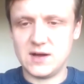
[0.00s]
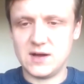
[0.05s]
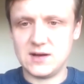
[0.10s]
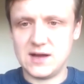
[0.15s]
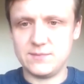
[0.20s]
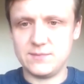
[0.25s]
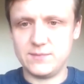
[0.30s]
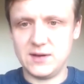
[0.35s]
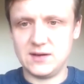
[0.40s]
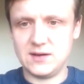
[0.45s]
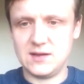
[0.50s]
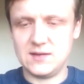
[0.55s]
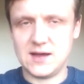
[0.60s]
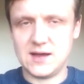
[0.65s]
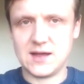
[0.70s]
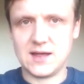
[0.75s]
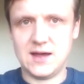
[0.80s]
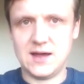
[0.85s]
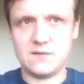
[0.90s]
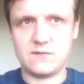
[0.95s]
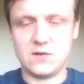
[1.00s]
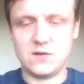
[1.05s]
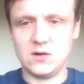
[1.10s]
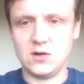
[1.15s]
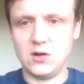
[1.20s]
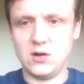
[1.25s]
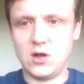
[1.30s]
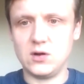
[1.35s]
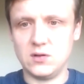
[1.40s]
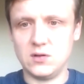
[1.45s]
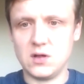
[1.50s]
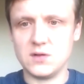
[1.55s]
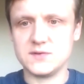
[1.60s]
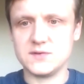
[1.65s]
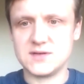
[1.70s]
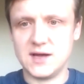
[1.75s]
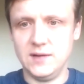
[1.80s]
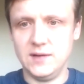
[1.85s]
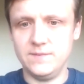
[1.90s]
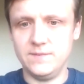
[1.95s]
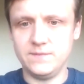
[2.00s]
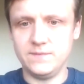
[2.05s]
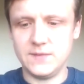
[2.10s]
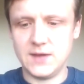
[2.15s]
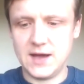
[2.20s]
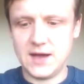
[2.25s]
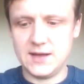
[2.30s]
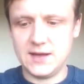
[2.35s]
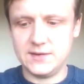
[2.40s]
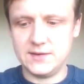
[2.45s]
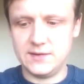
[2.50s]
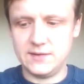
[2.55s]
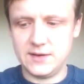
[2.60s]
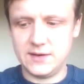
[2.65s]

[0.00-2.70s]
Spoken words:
I'd been in that car for a long time, and